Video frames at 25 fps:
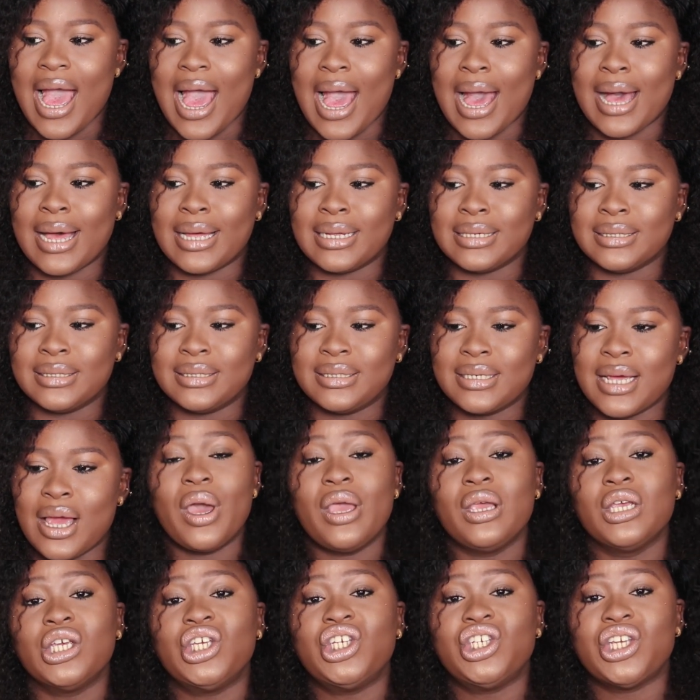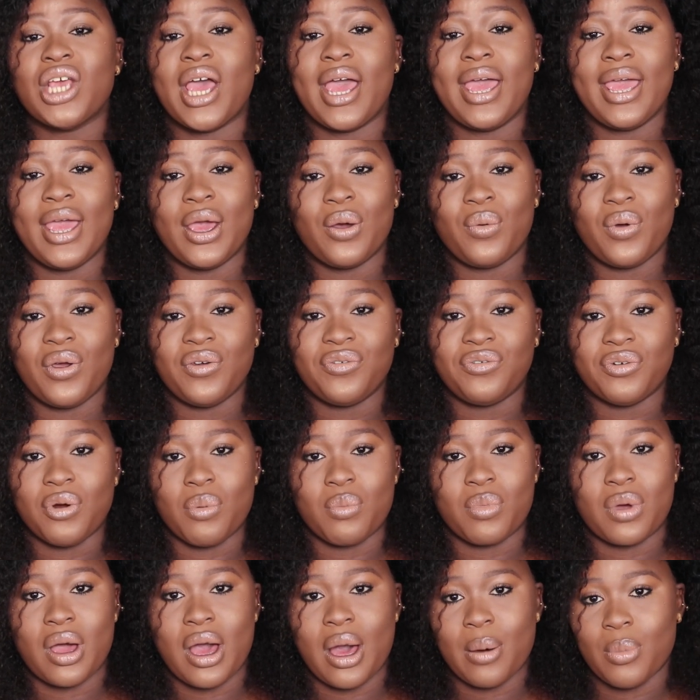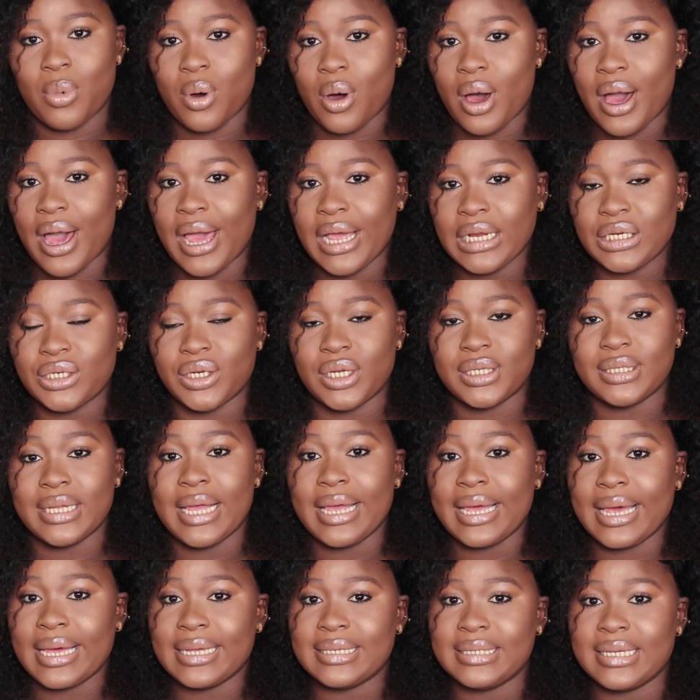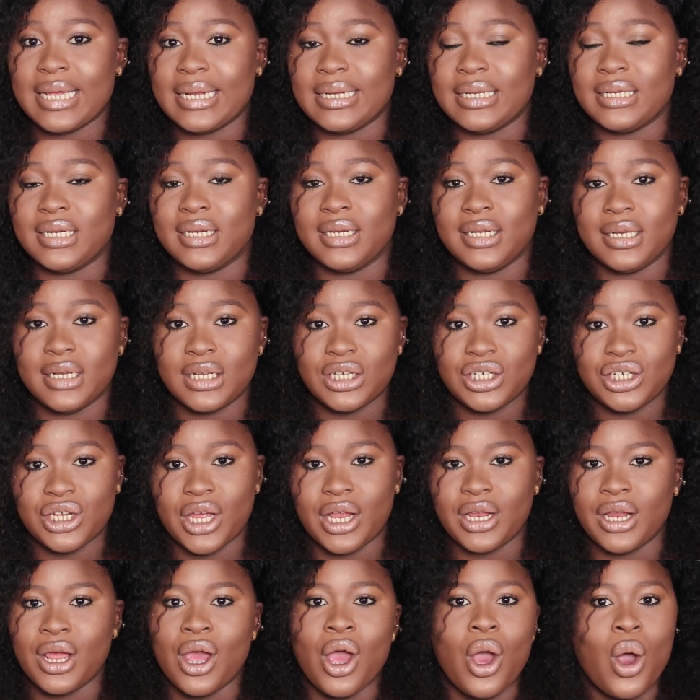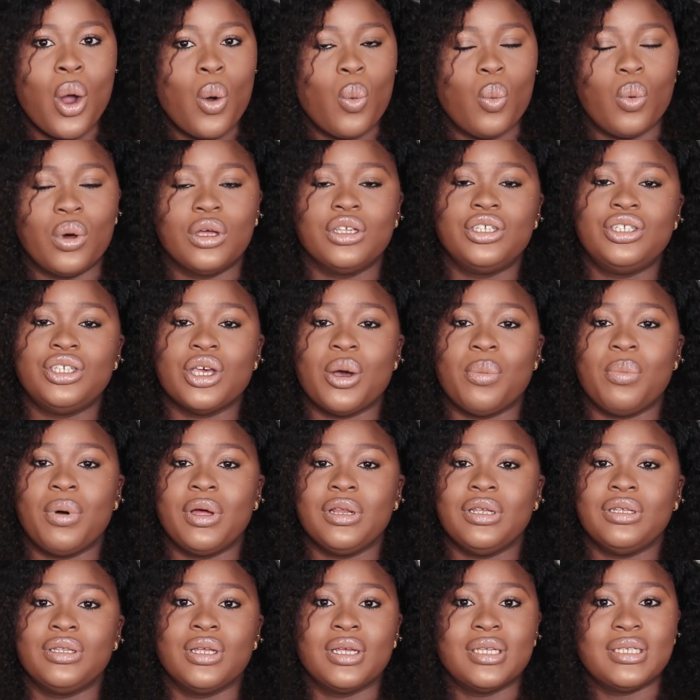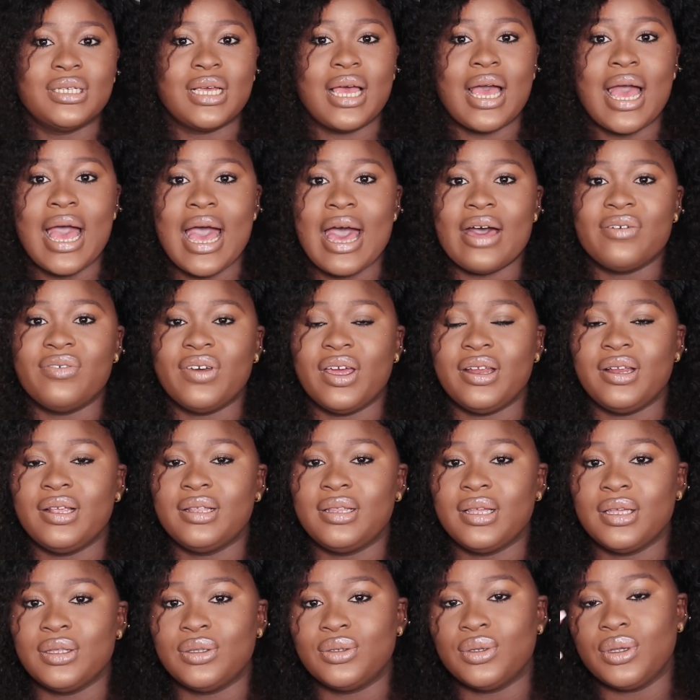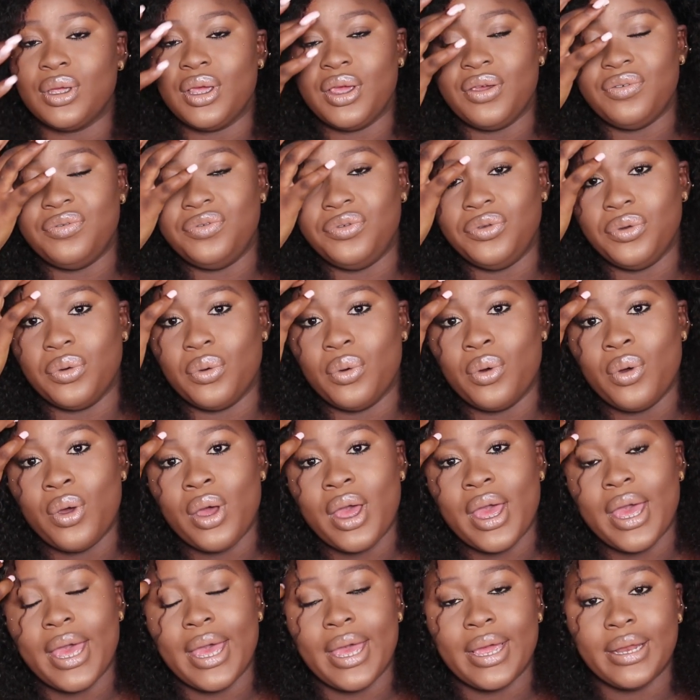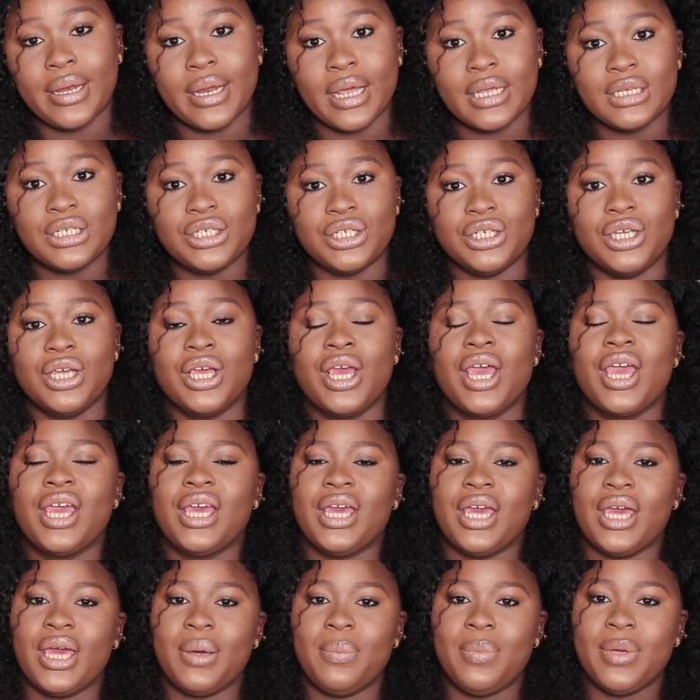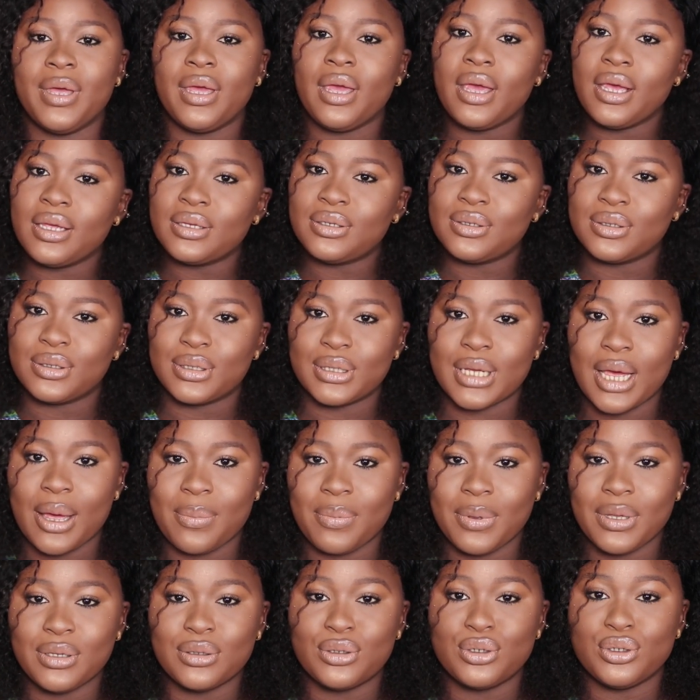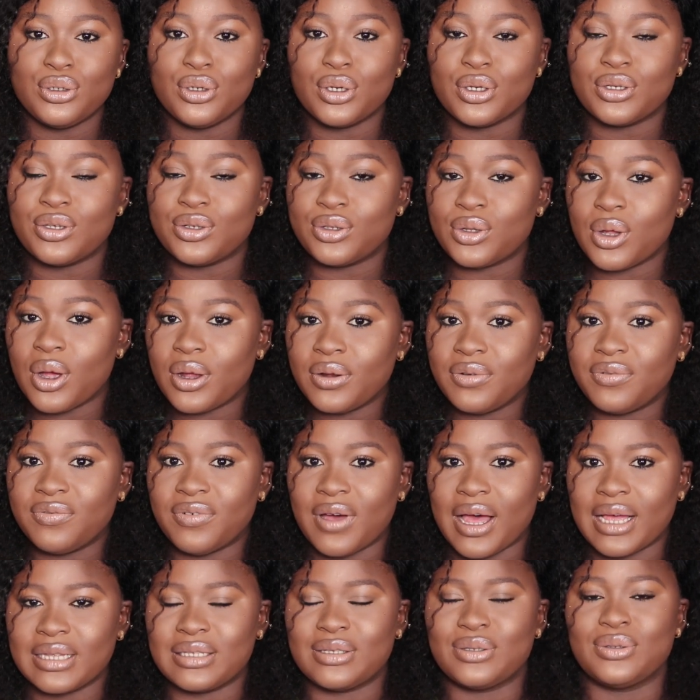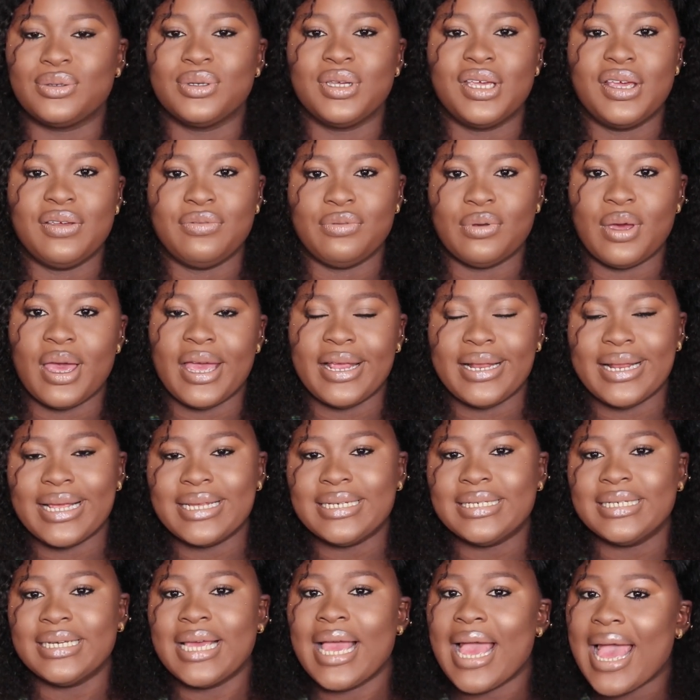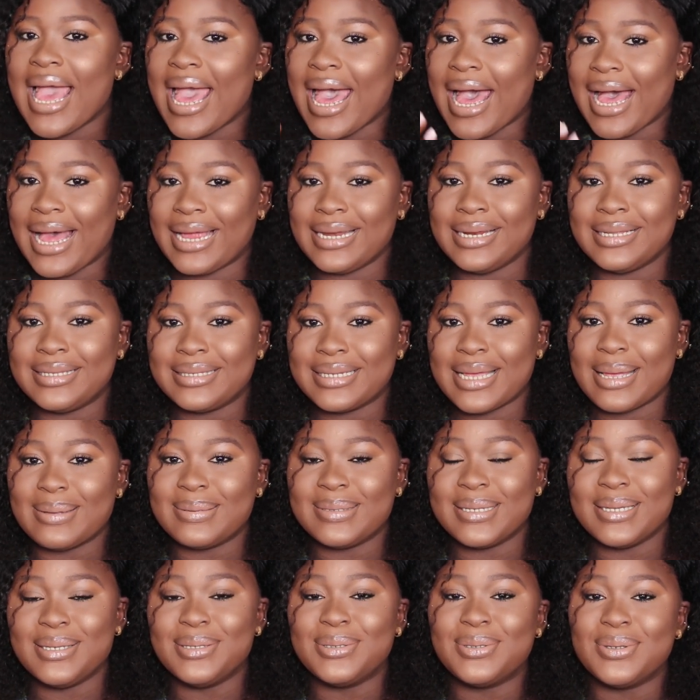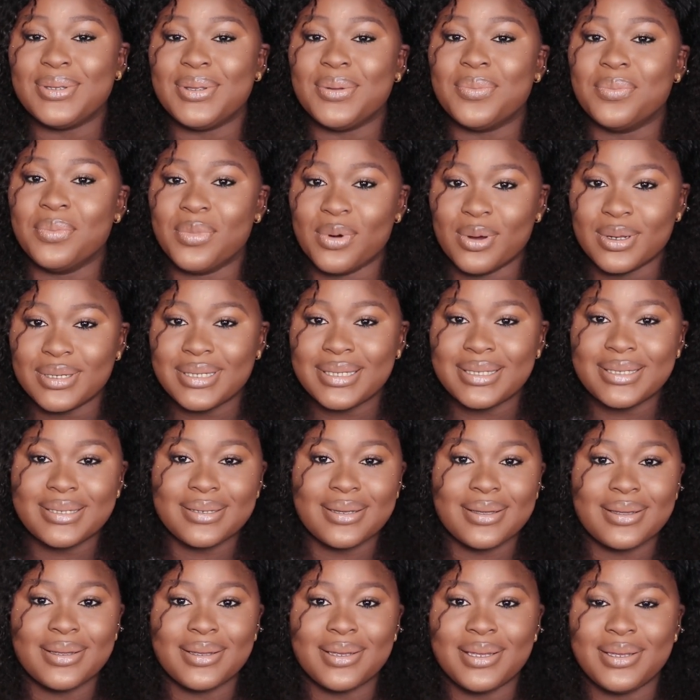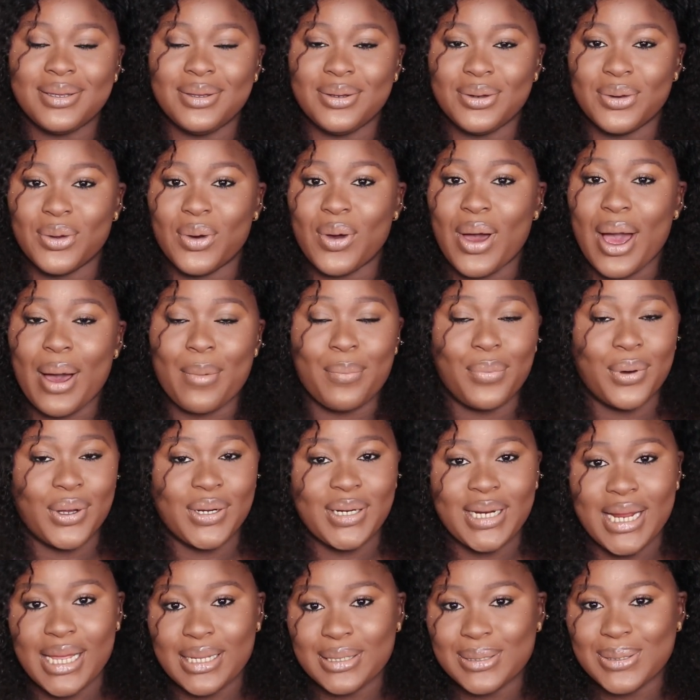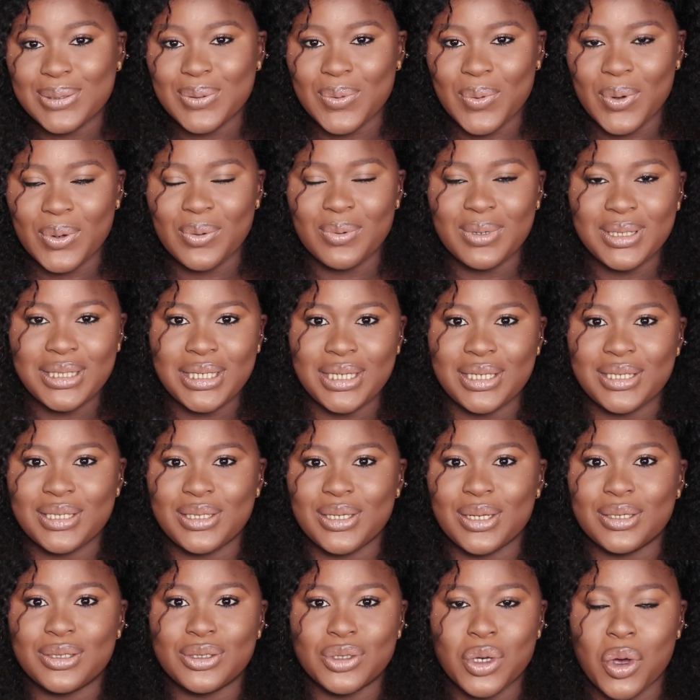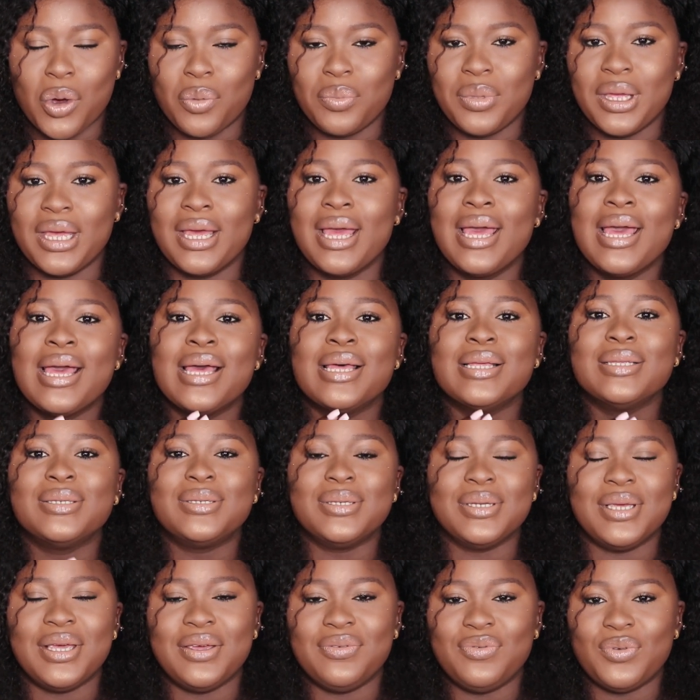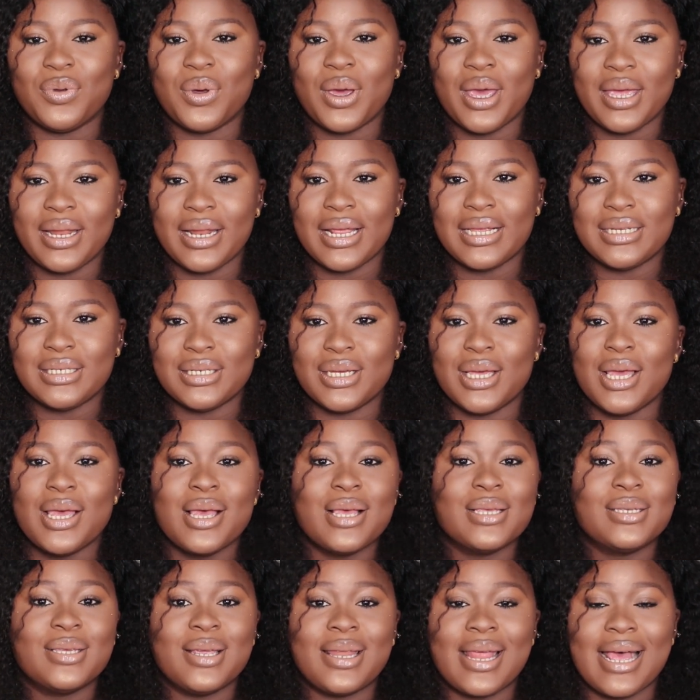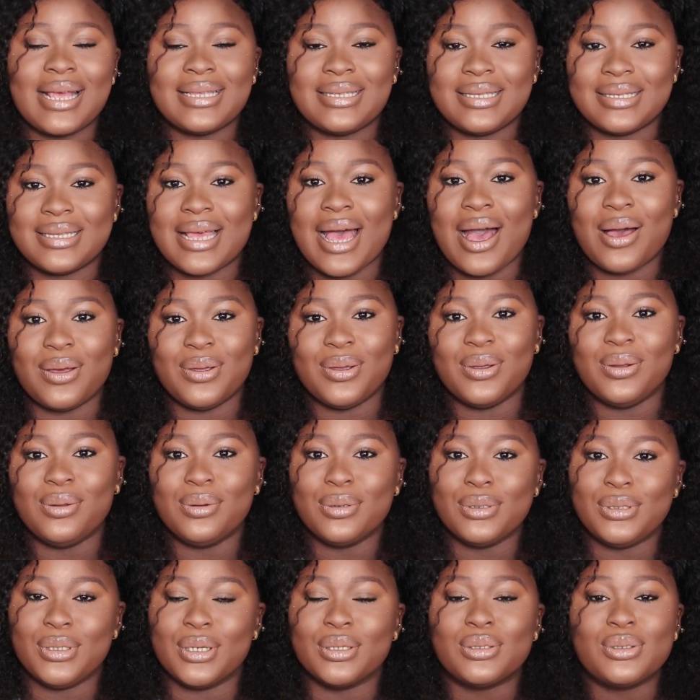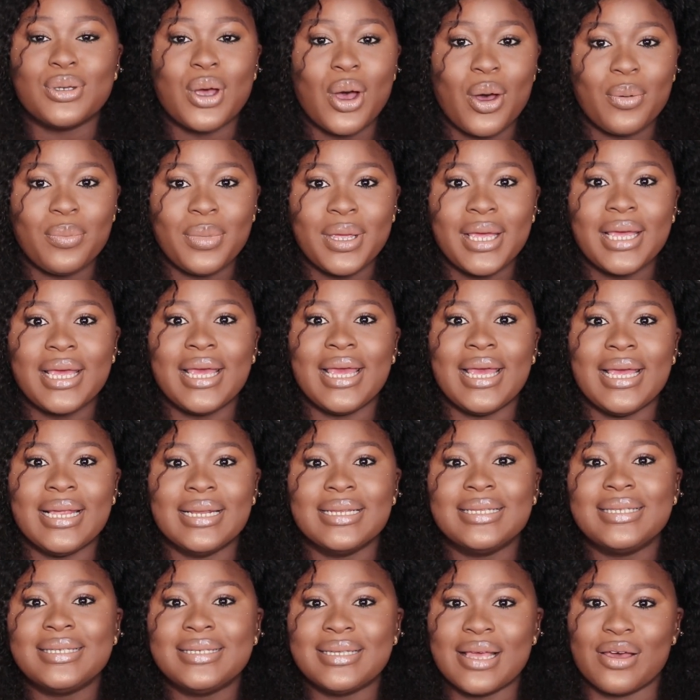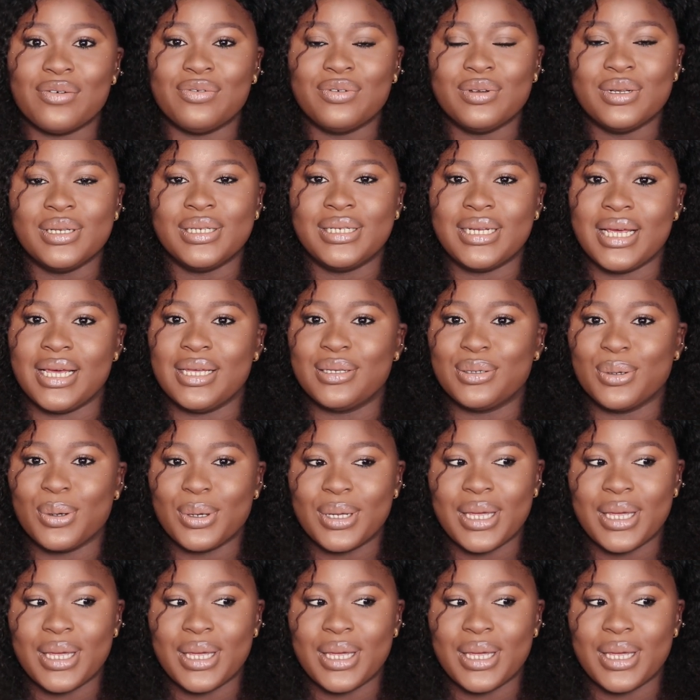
And when you shy away from carbohydrate, like I said initially, once your body doesn't have anything to give you energy, it begins to tap into your stored fat to give you energy, and it taps into the most, you know, abundant one, which is your tummy, to give you energy. So that is how you lose your tummy in 7 days.